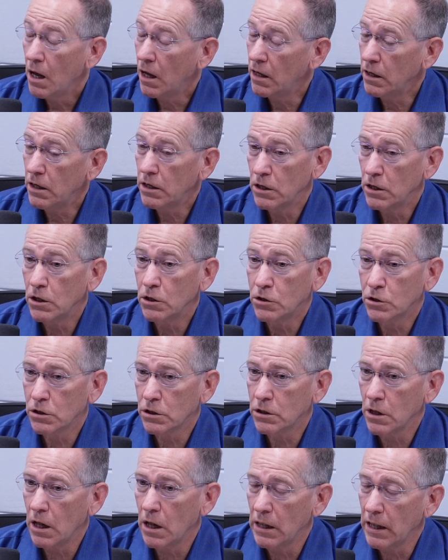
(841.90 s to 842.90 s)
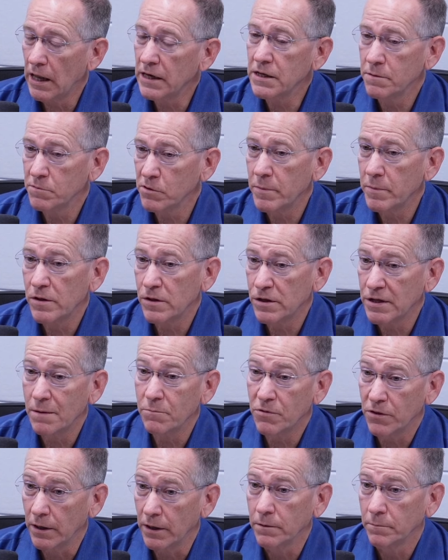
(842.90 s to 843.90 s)
Uh, it's a lot of times it can be the
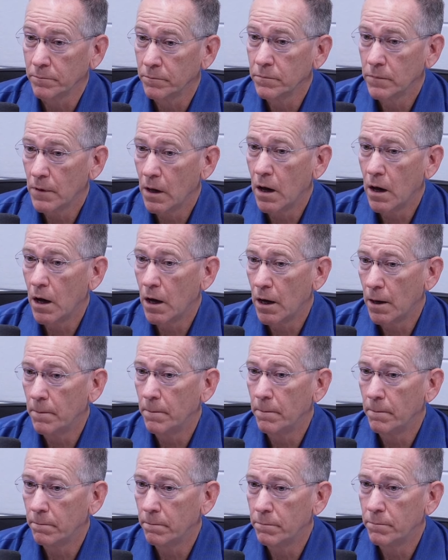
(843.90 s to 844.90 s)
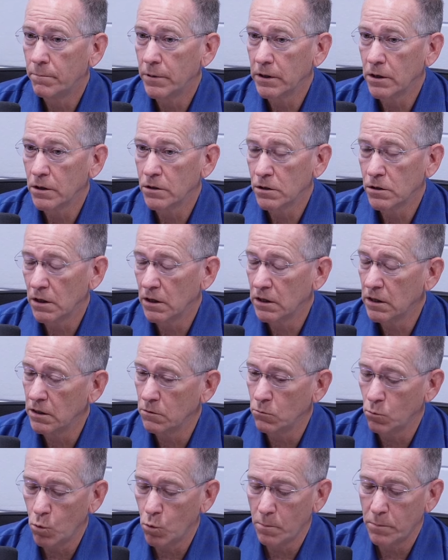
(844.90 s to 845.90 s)
same thing um, because
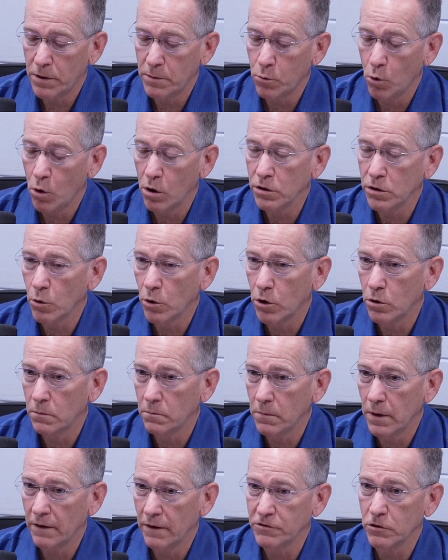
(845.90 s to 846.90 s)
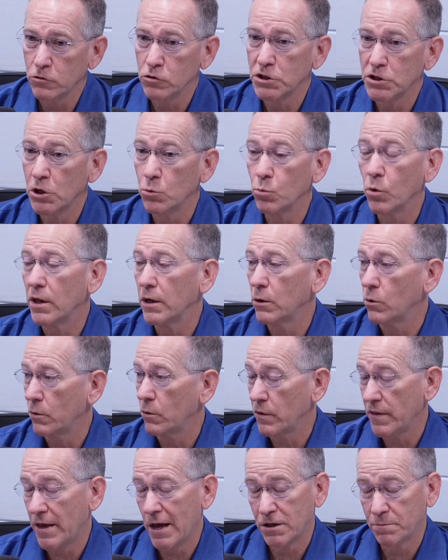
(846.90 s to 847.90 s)
again, what people also have to understand with
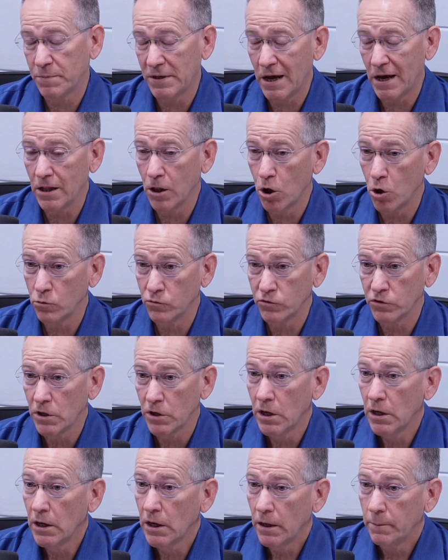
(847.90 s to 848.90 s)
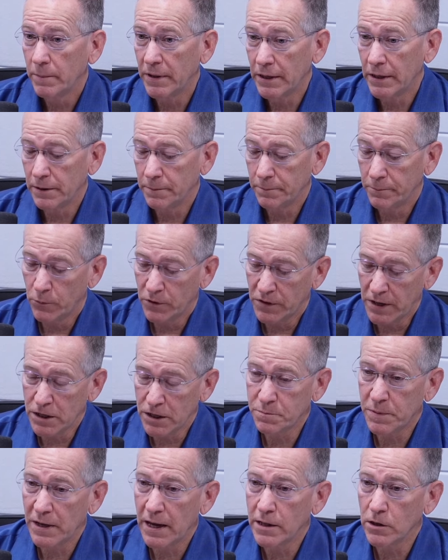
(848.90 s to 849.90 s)
like, S B A loans. I mean, with an
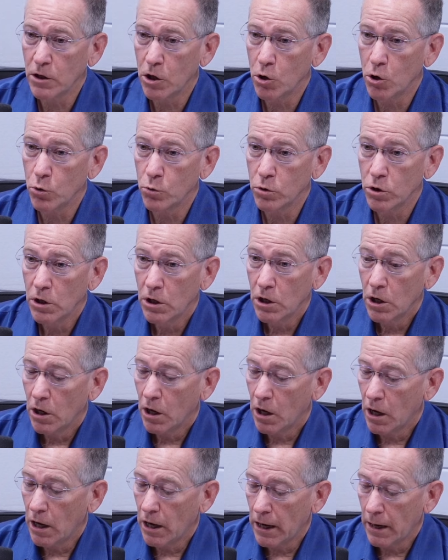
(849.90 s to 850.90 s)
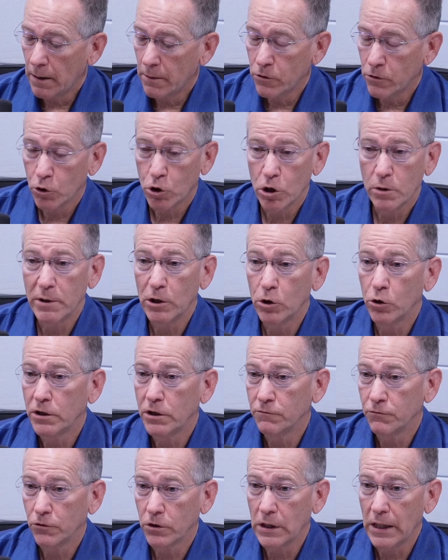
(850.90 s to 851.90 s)
S B A loan. Uh, they're going to be
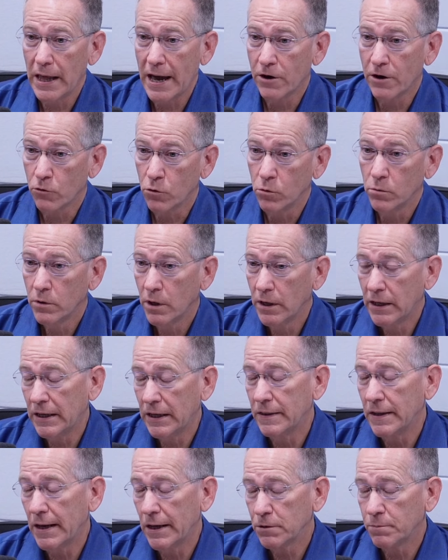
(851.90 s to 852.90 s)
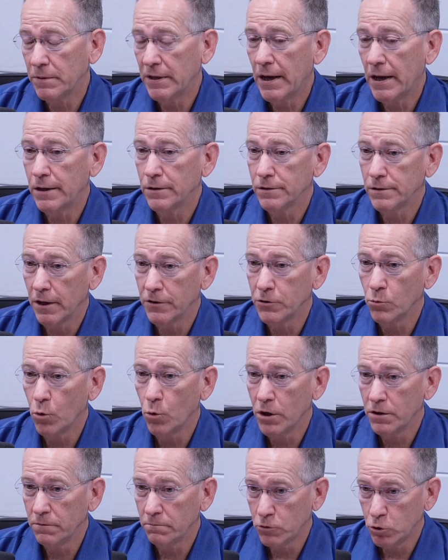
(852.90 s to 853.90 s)
looking for collateral. And again, the S B A is not the
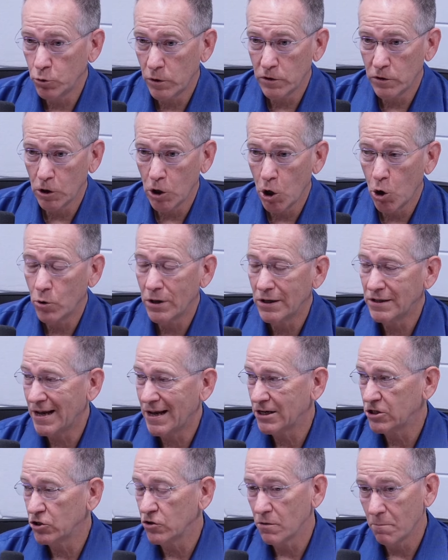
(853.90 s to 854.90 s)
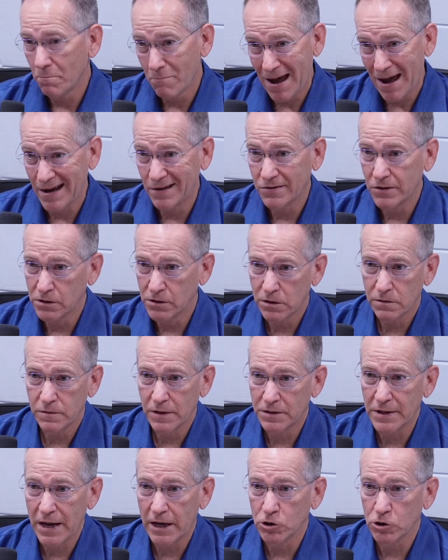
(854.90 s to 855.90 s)
one doing the loan. It's actually the bank that's
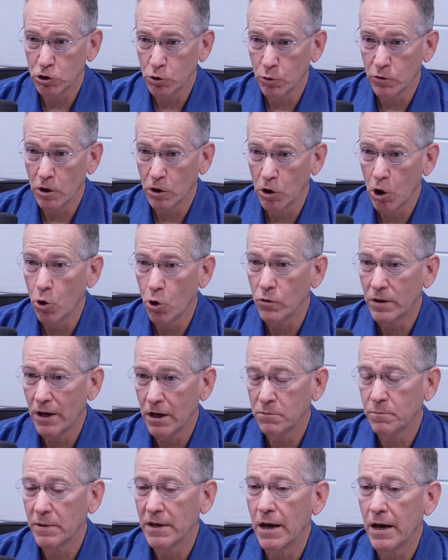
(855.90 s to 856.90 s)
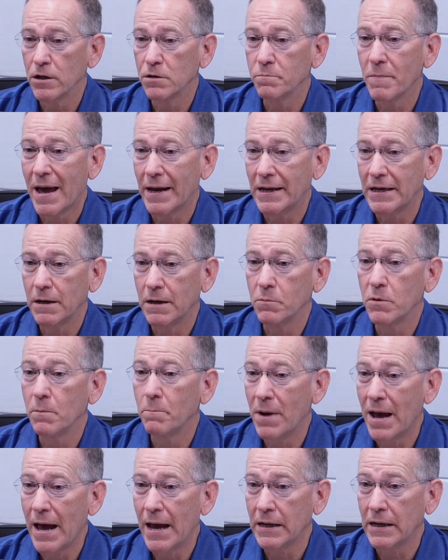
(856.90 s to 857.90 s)
that's actually doing the loan. The S B A is backing up the
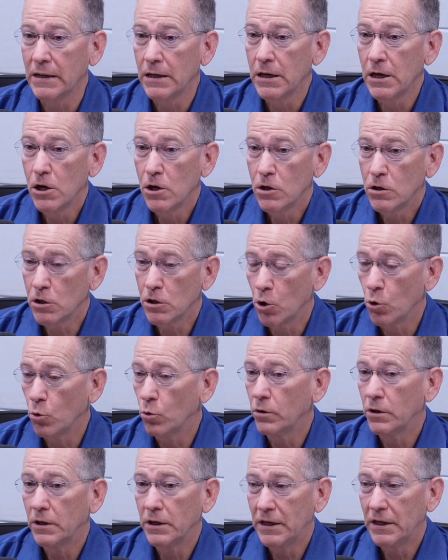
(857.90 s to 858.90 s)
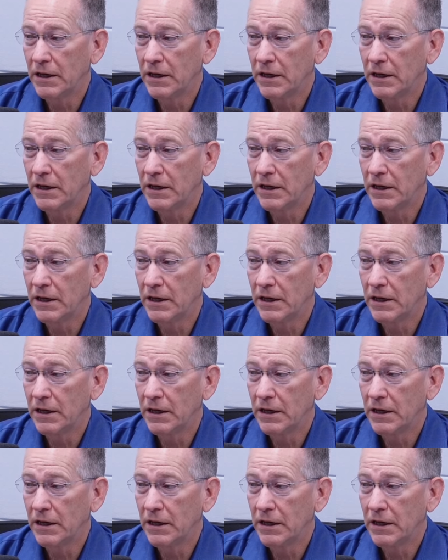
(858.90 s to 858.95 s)
bank. So